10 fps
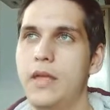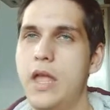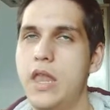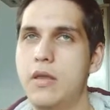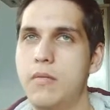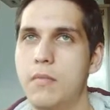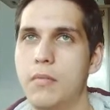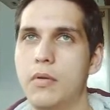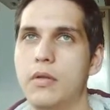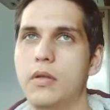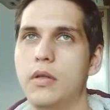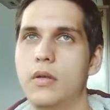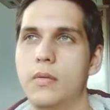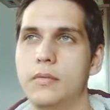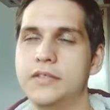In
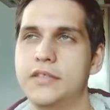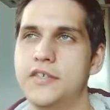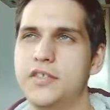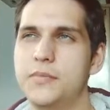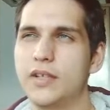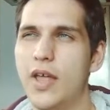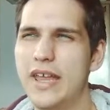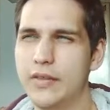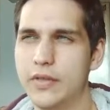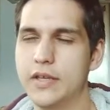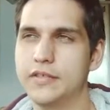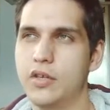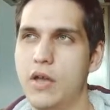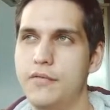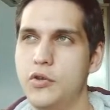systems like this that
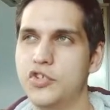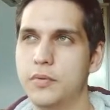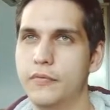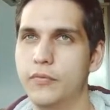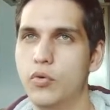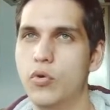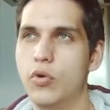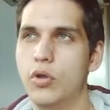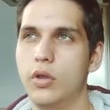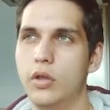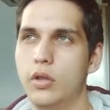I've used before,